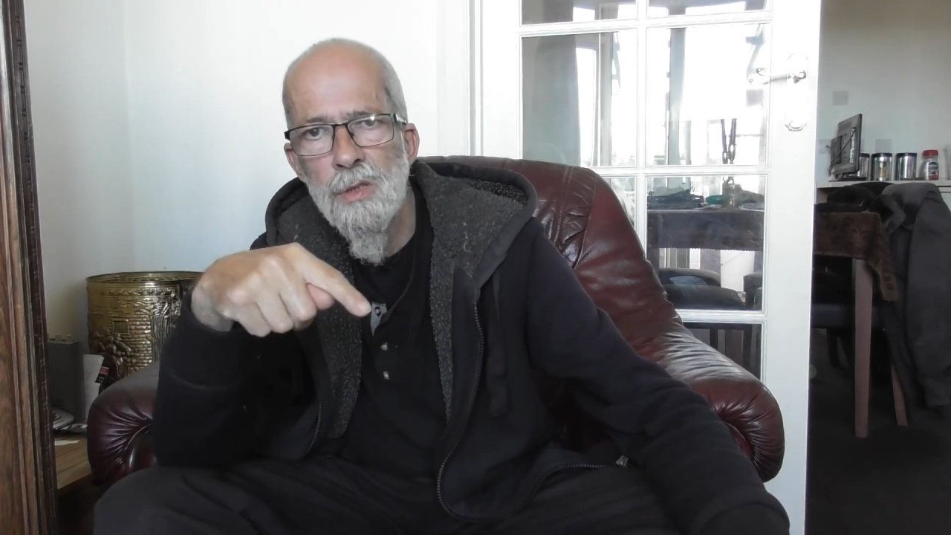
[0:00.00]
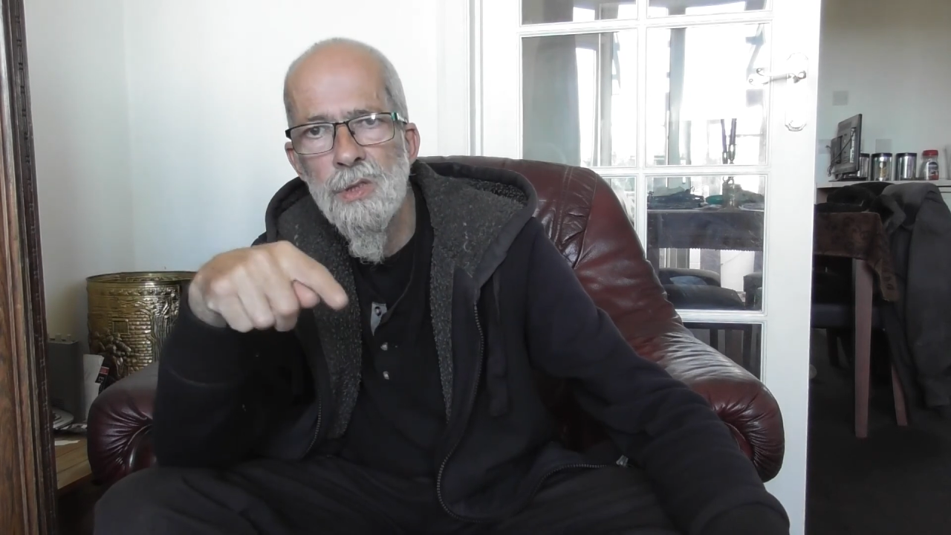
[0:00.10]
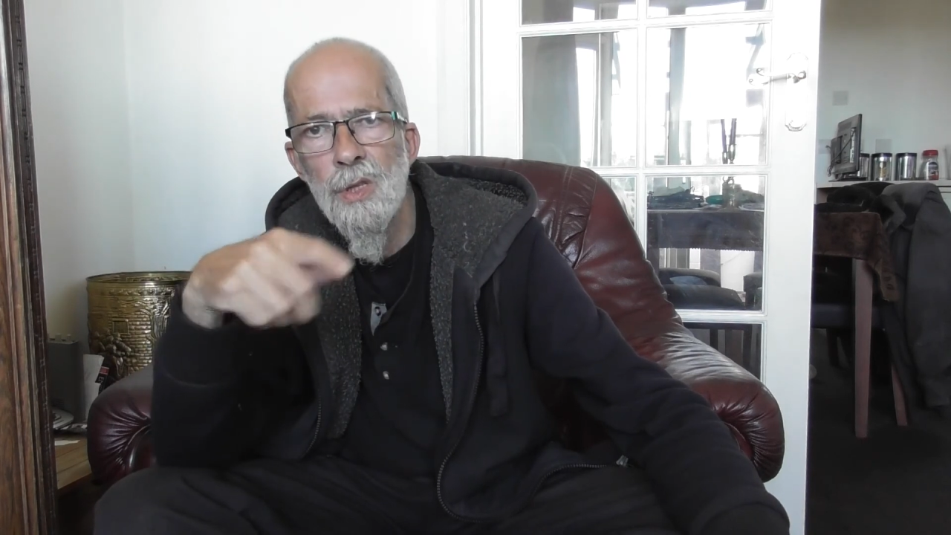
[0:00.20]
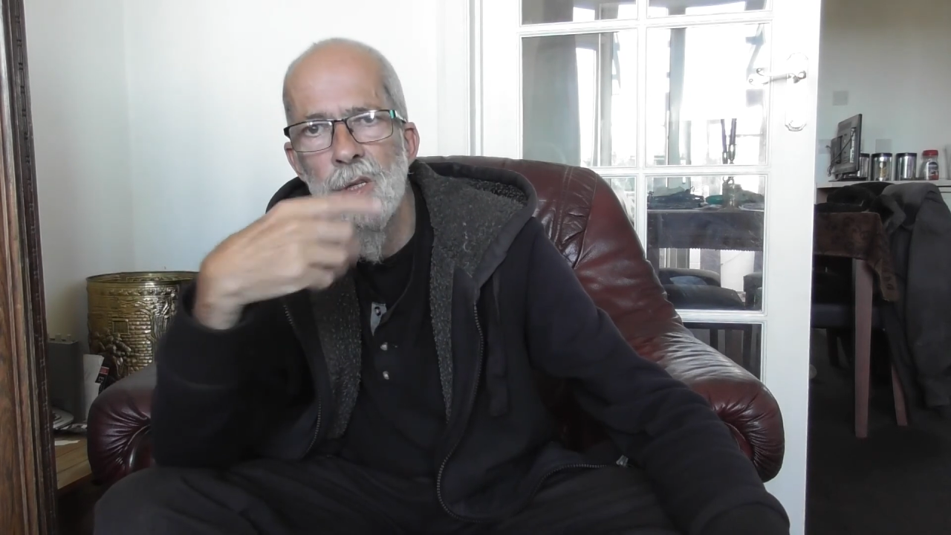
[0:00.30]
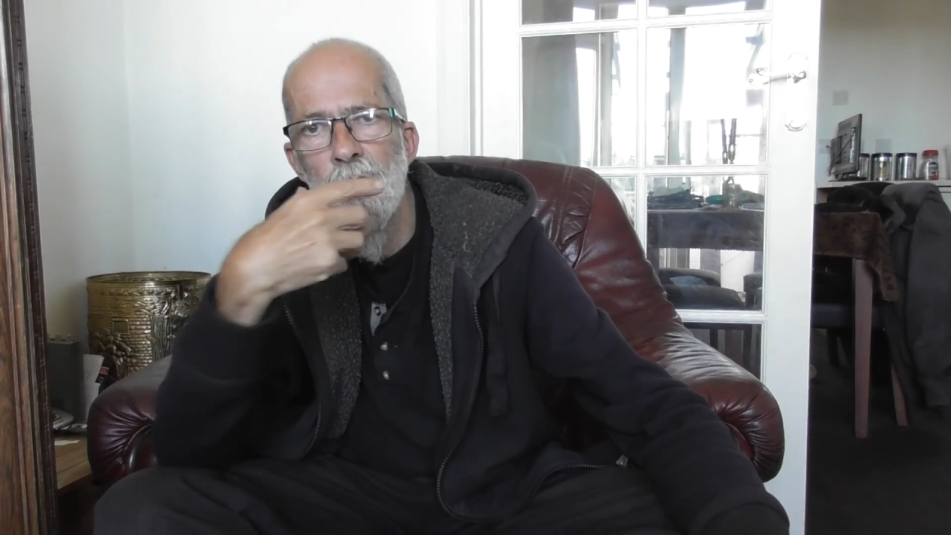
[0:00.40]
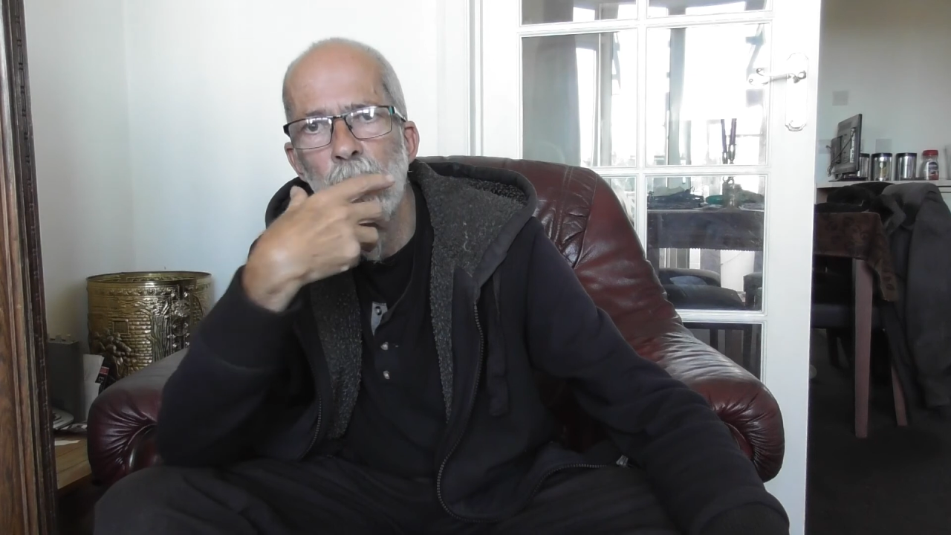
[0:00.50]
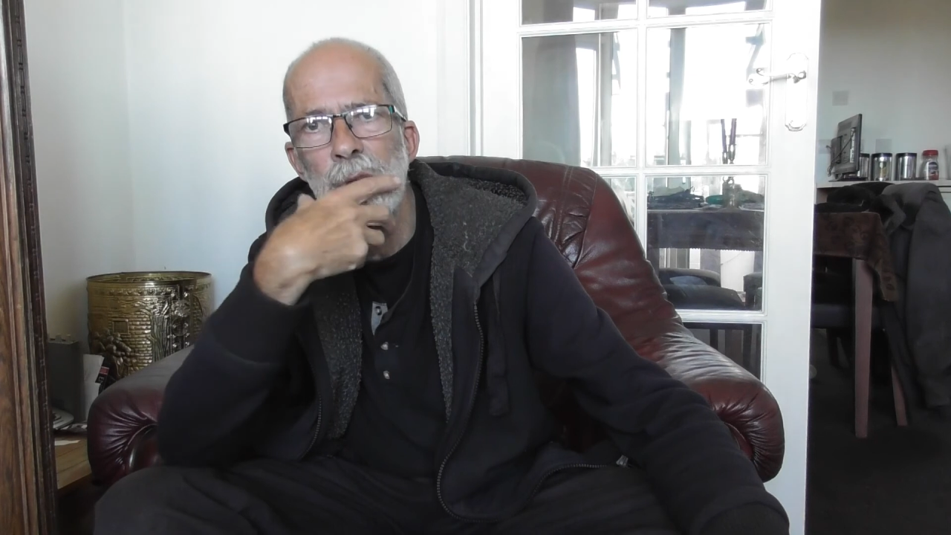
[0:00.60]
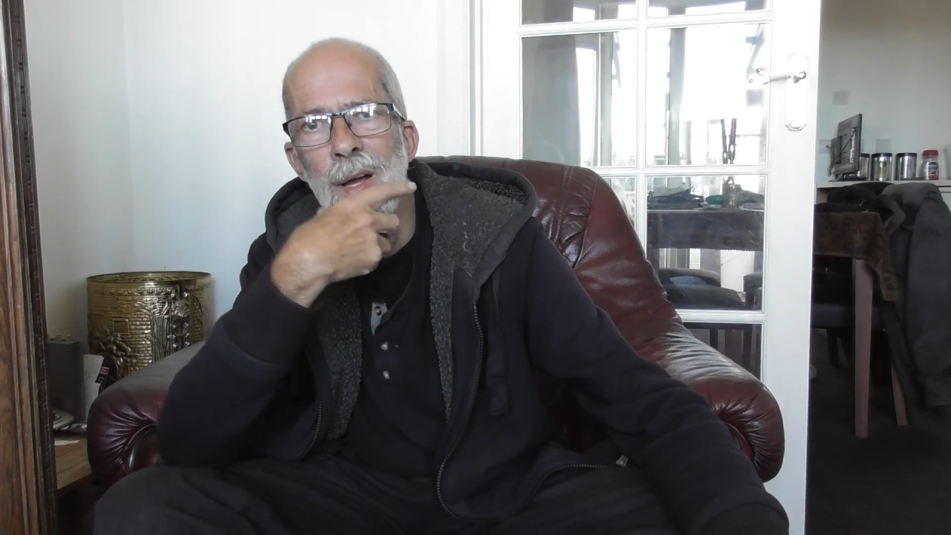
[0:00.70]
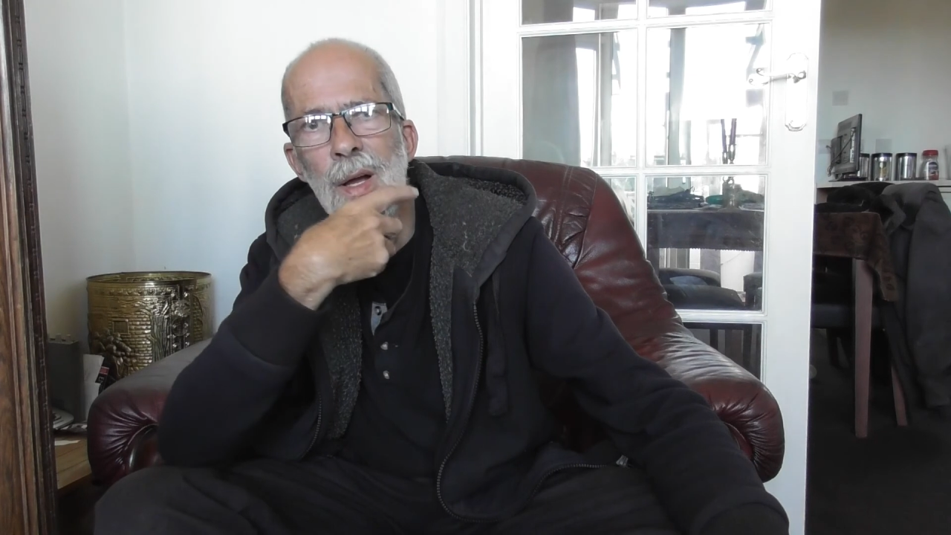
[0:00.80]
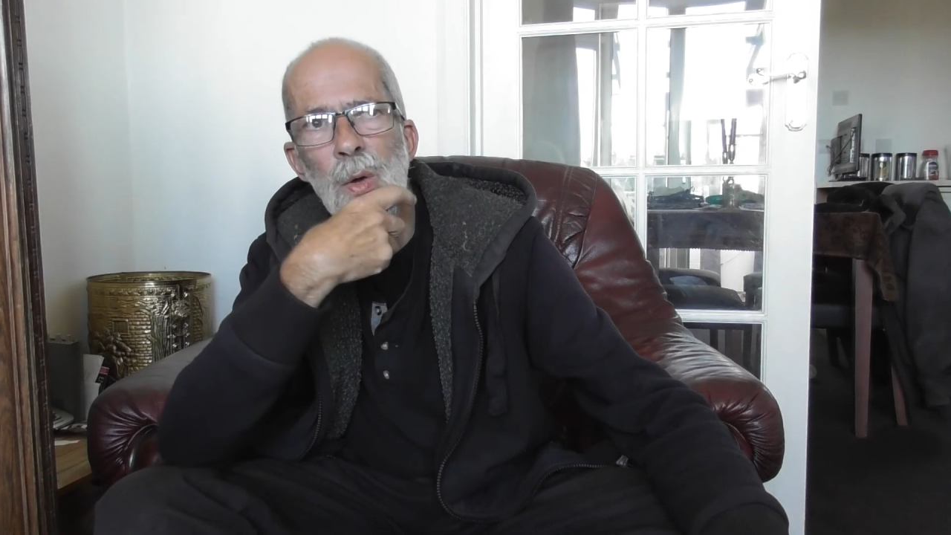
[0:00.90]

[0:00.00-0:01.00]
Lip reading: decided, oh yeah,